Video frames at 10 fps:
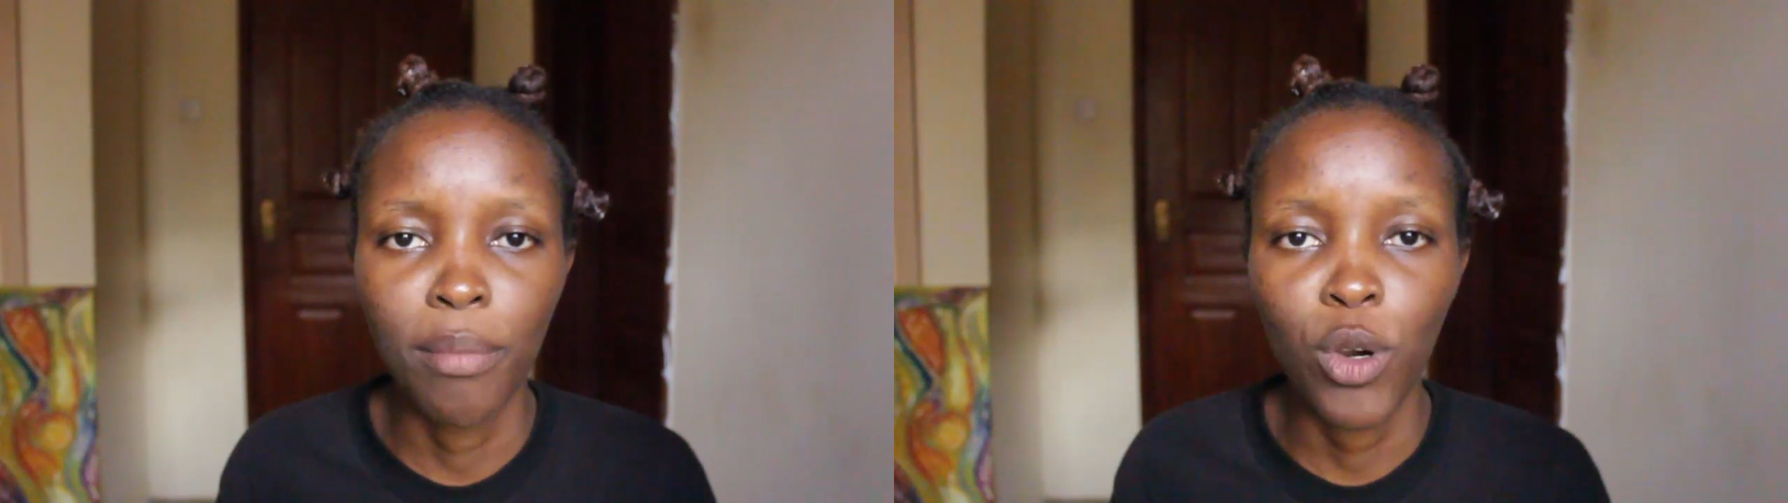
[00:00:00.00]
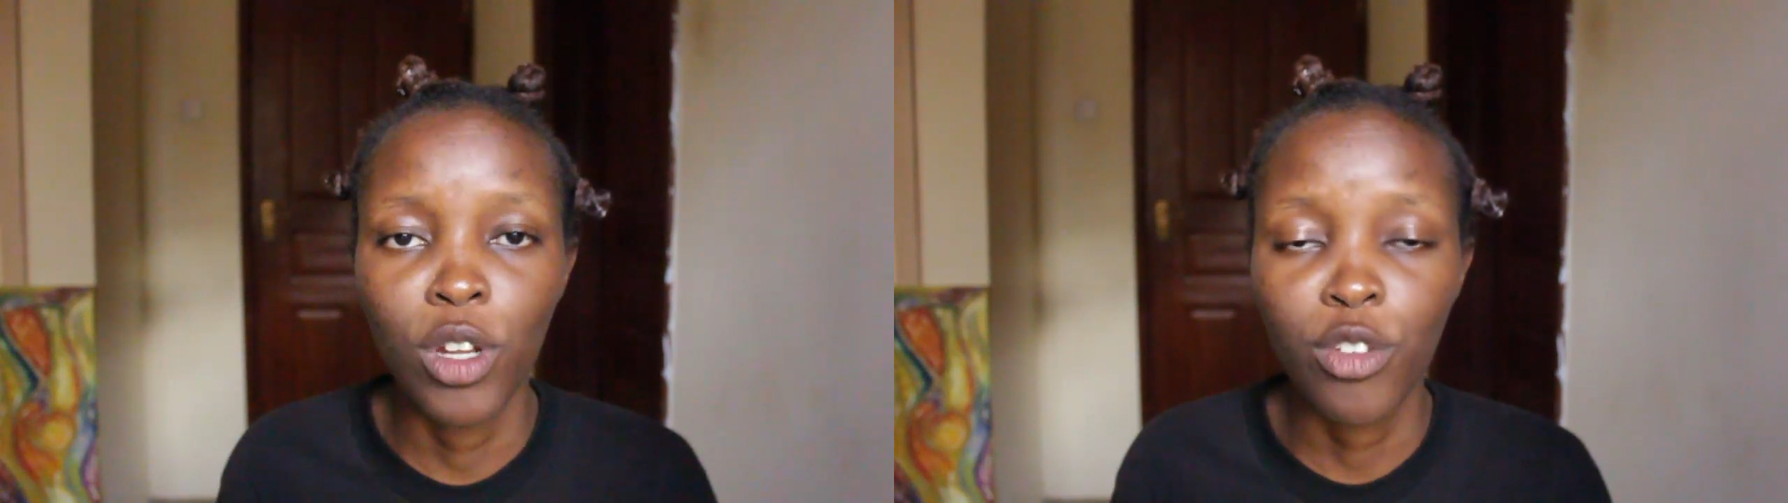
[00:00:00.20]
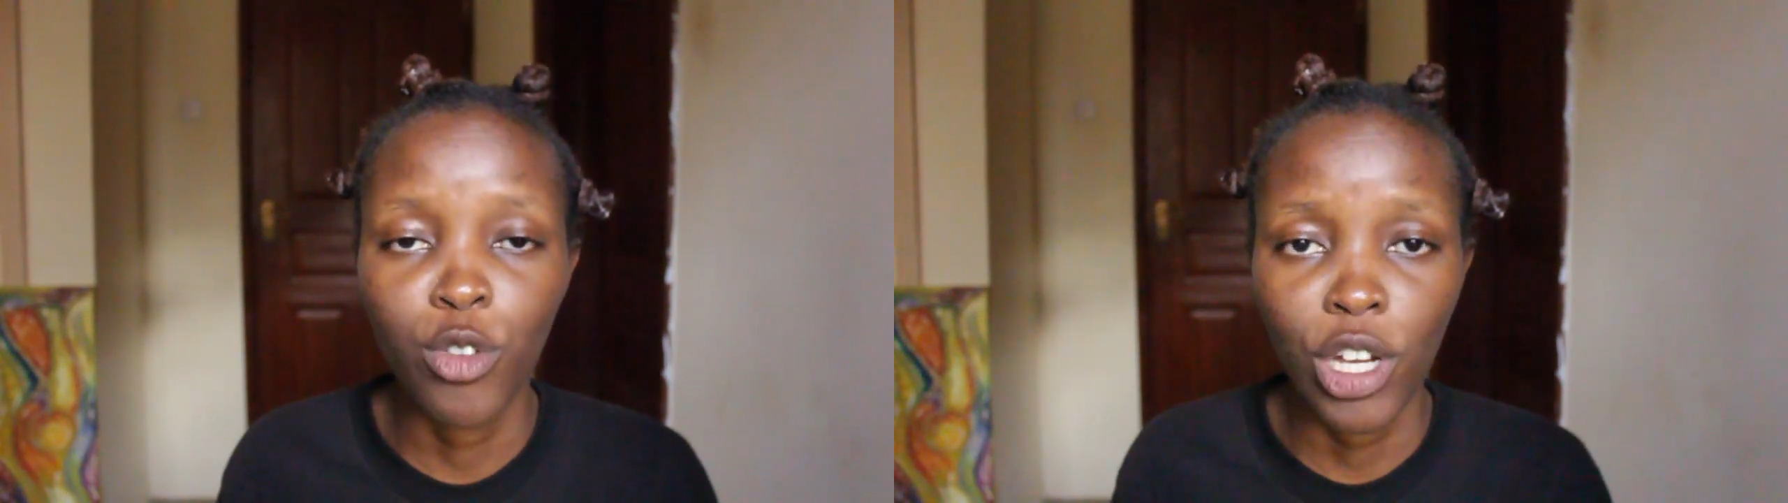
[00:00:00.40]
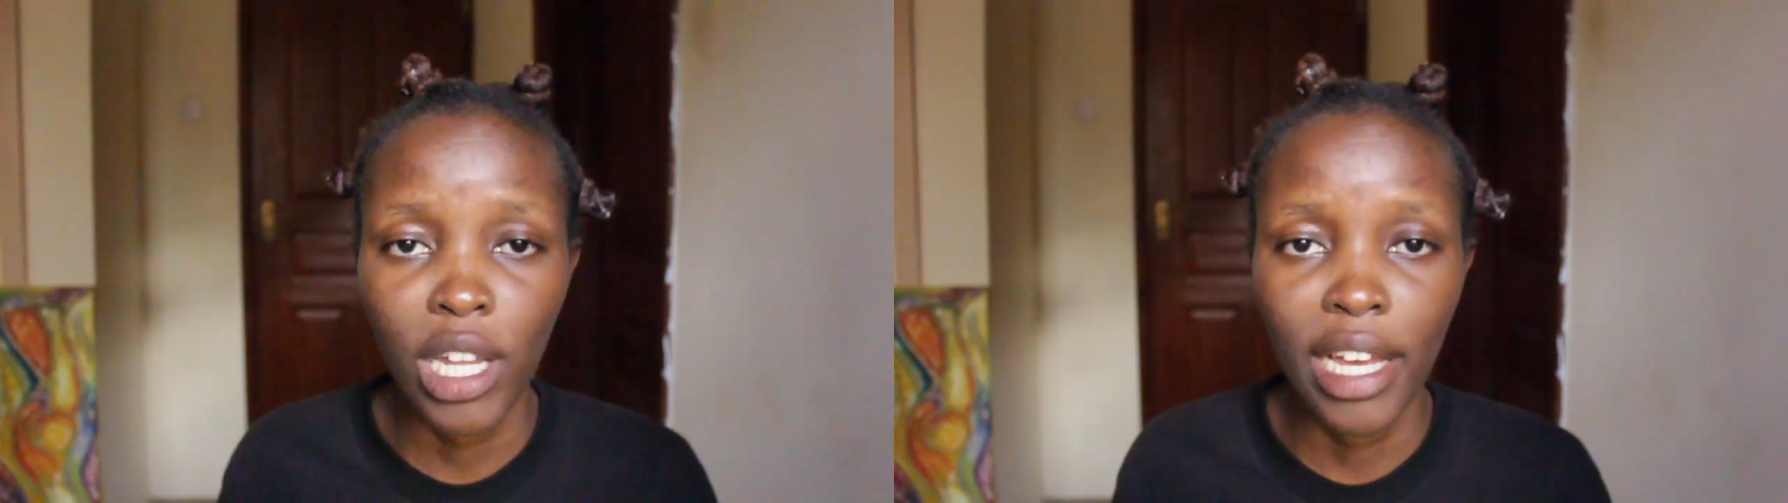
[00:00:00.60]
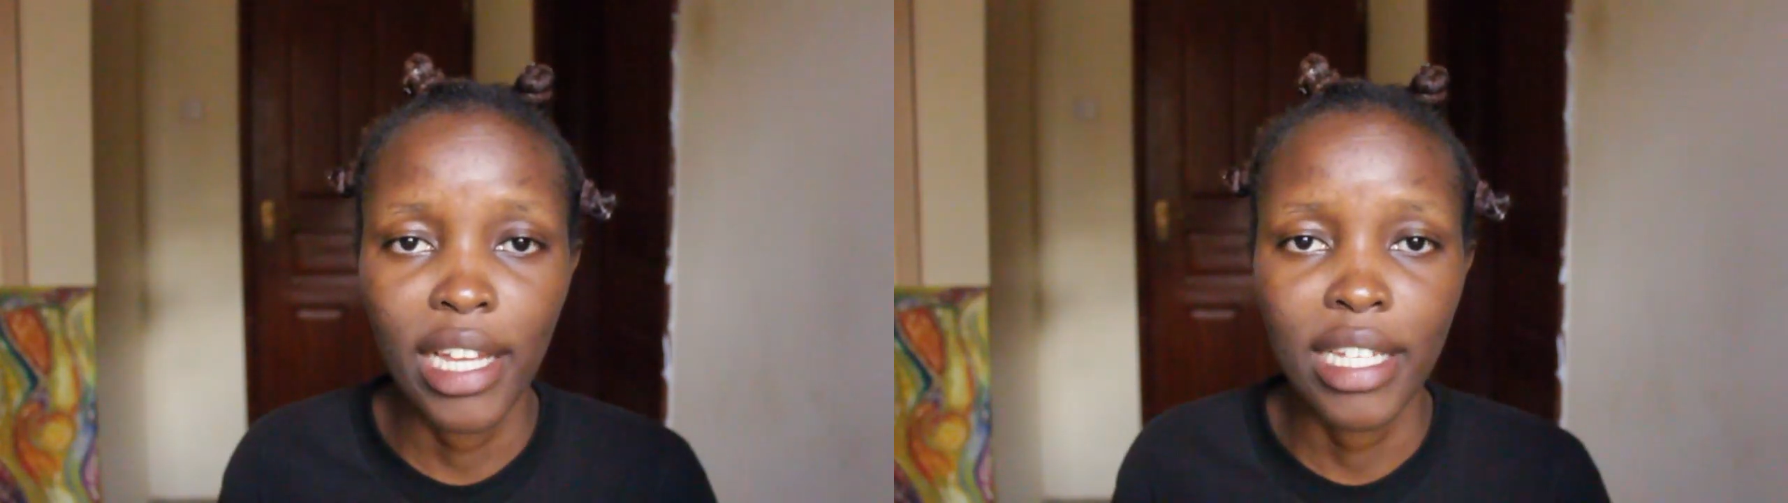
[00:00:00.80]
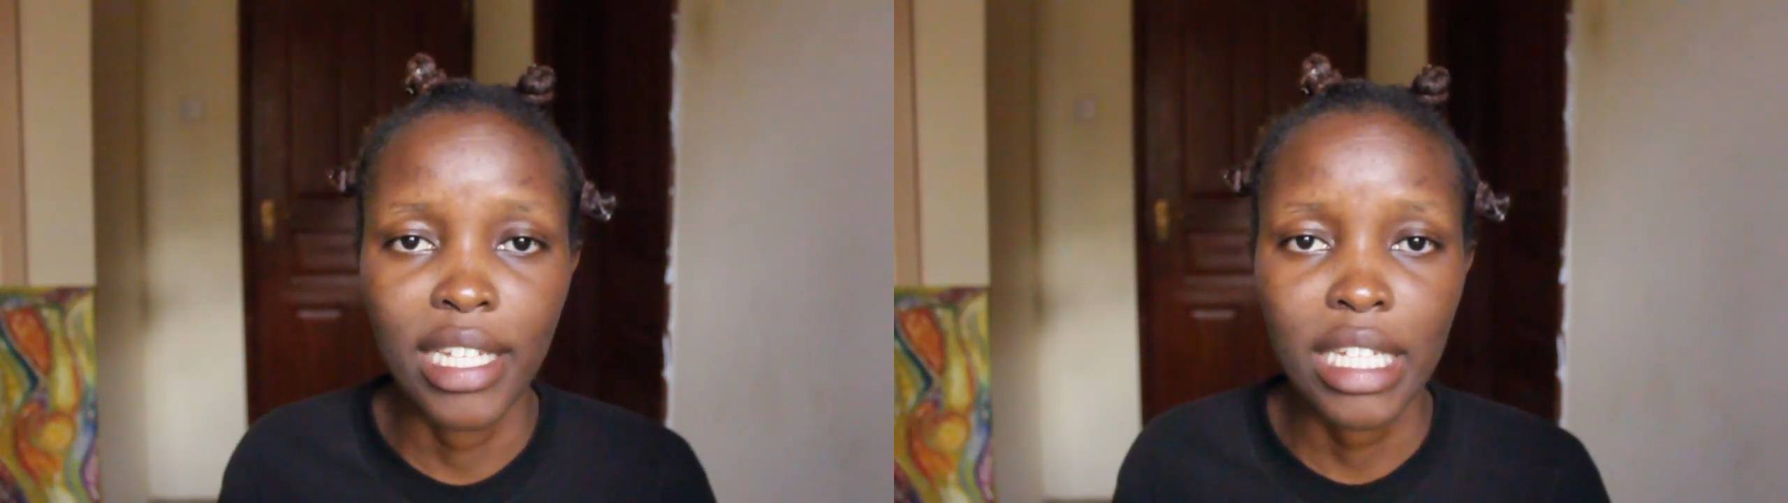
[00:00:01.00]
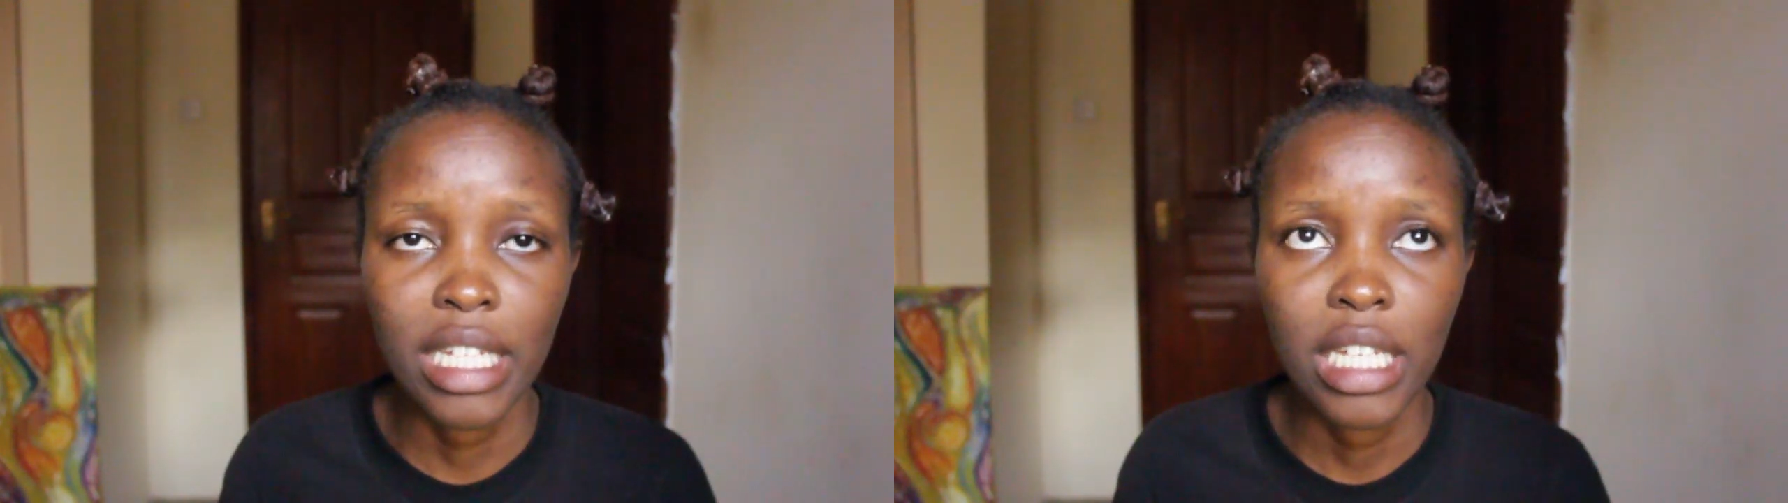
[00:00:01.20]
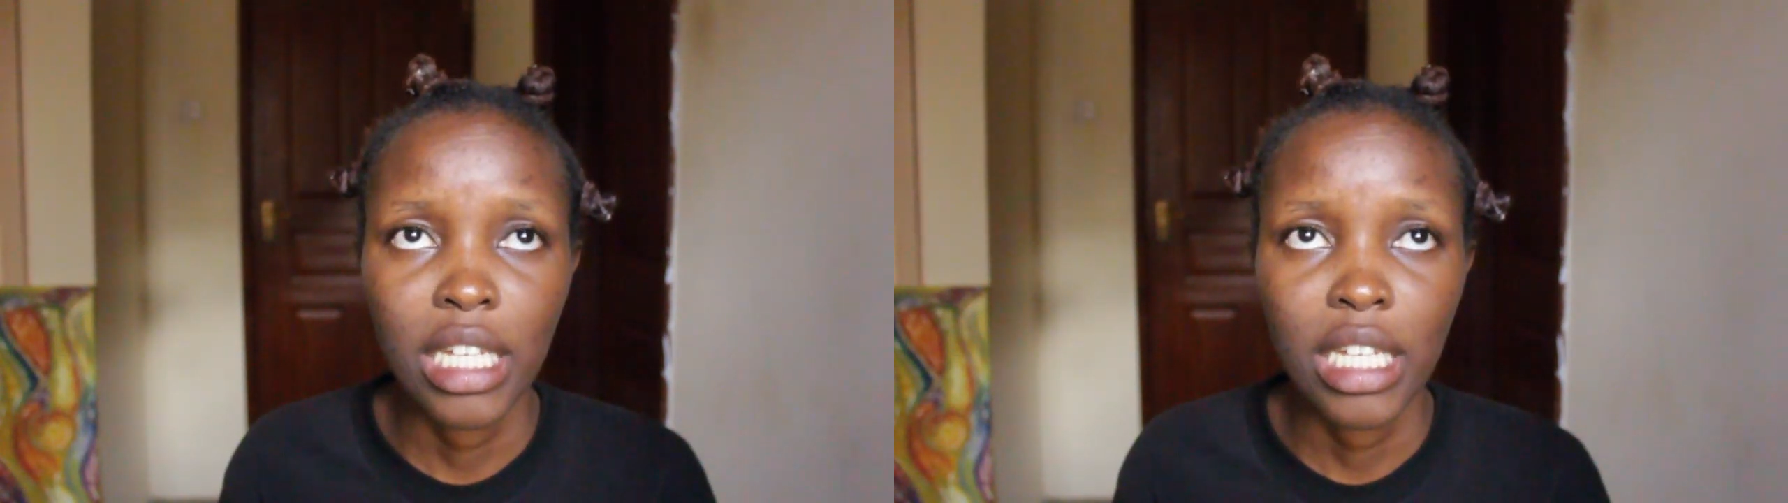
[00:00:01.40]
olive oil and